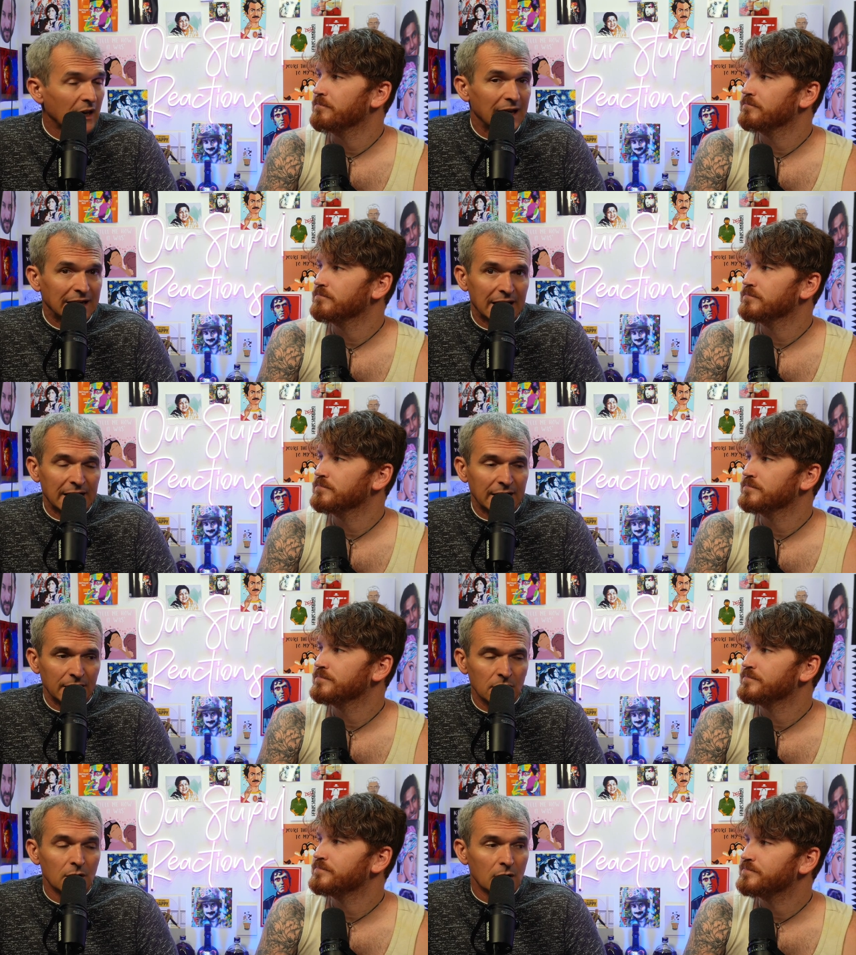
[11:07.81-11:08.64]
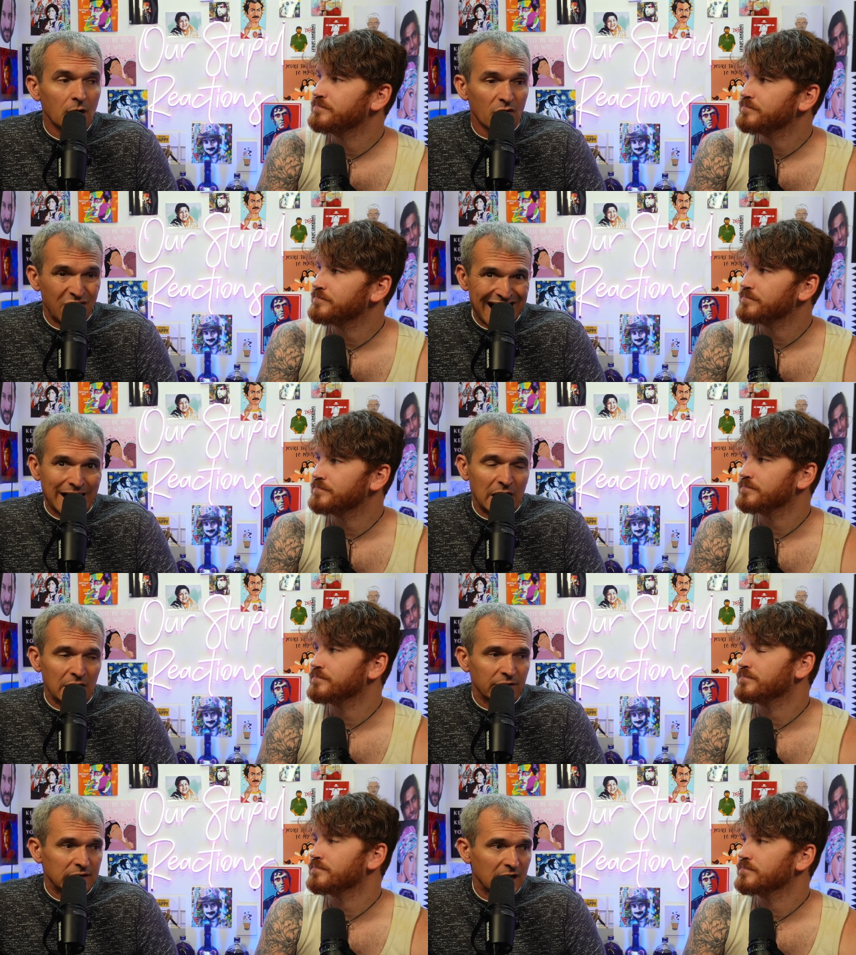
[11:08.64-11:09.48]
Speaker 1: And getting that kind
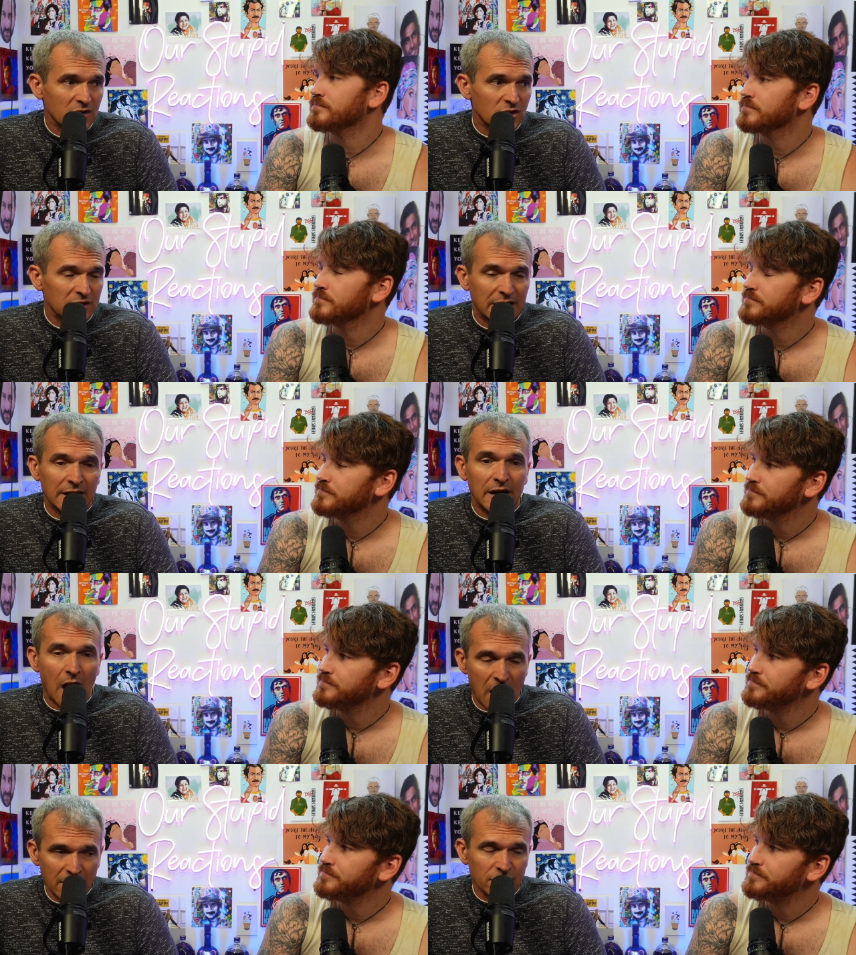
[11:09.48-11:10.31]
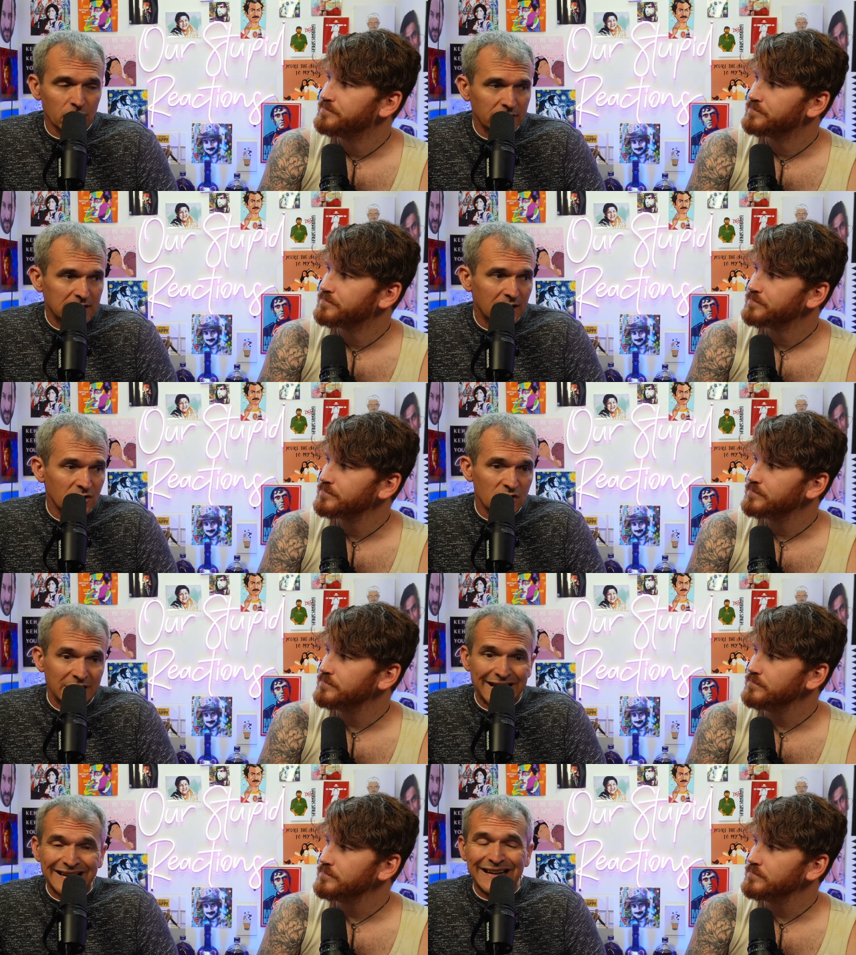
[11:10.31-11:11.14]
of attention, getting Oscar
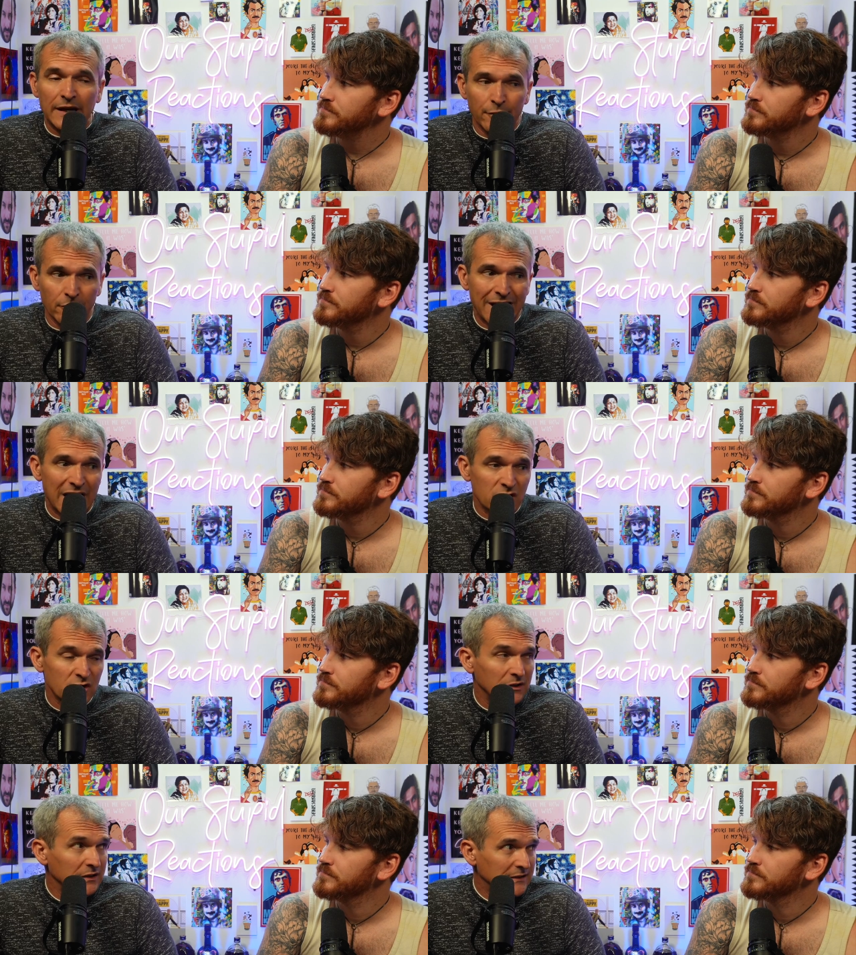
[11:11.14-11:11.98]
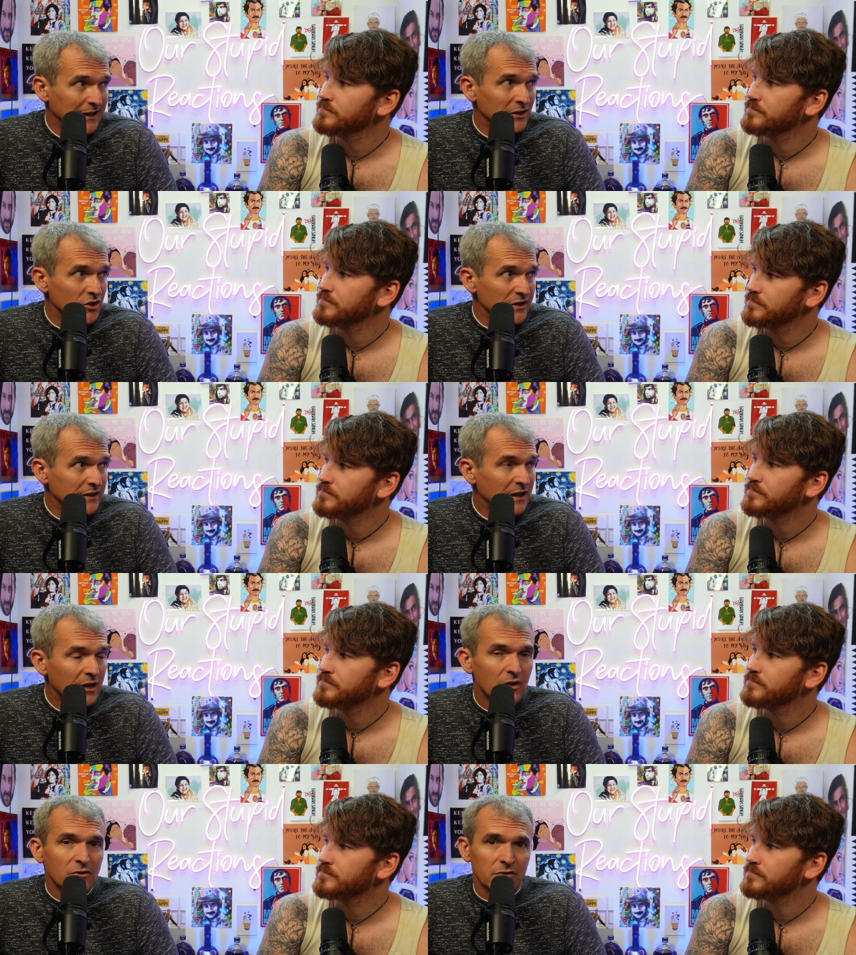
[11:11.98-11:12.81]
attention, getting international attention,
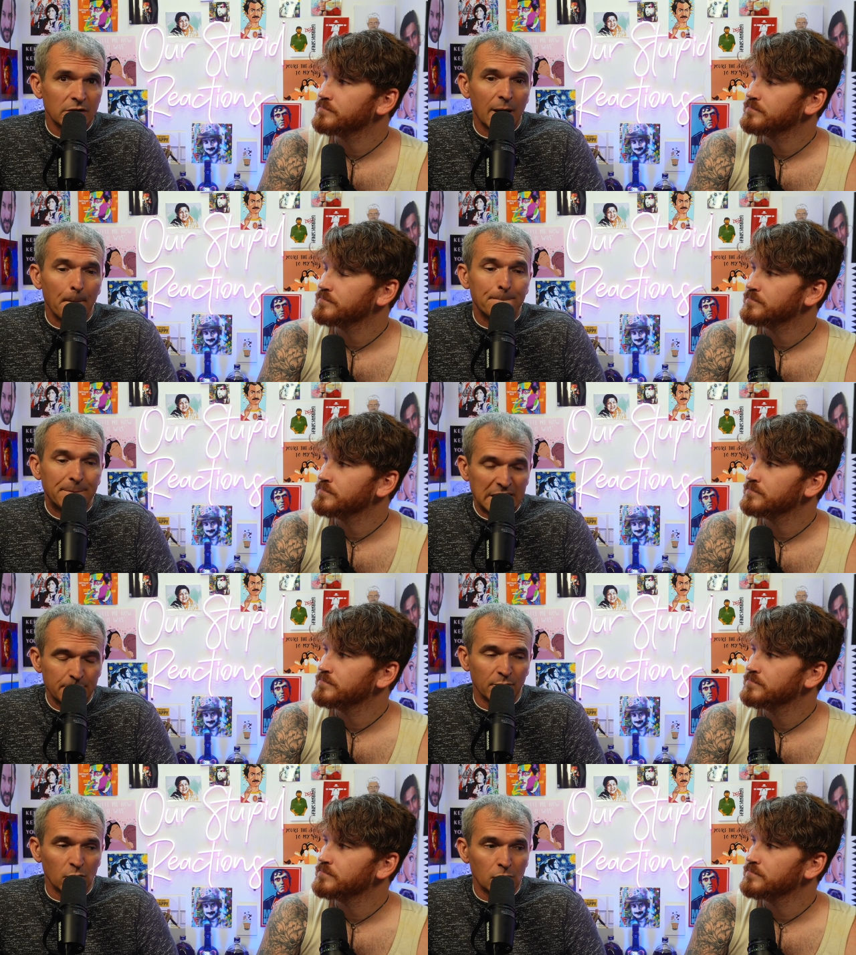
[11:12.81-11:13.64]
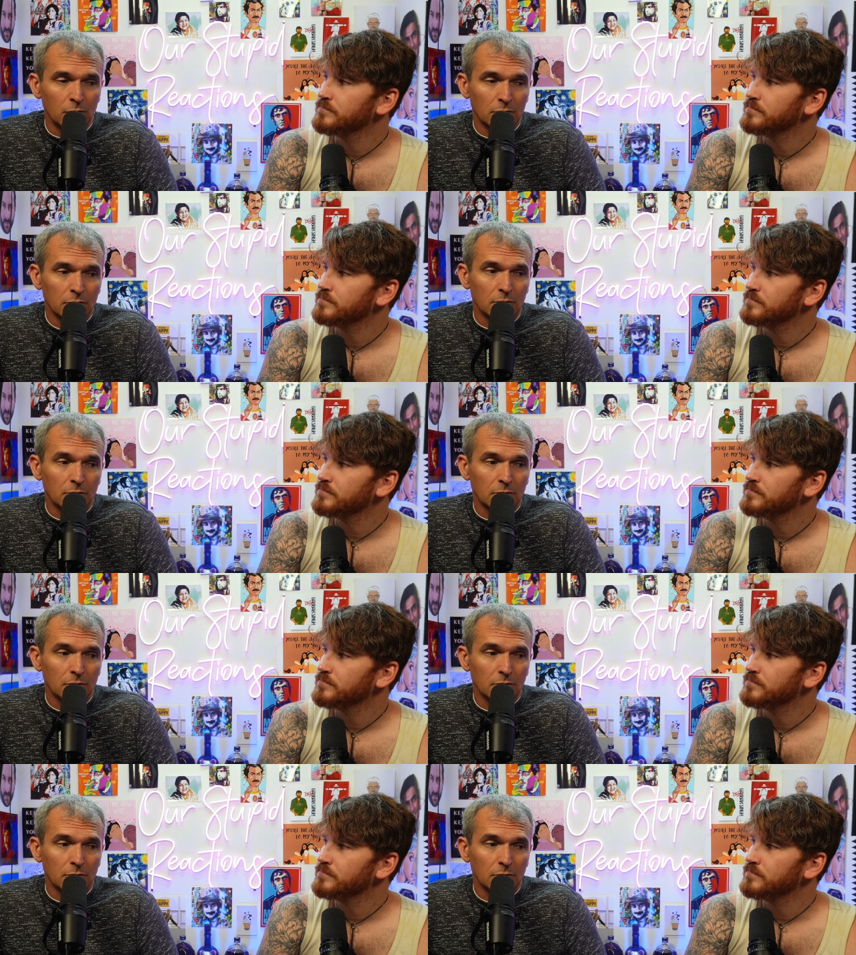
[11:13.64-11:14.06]
so that people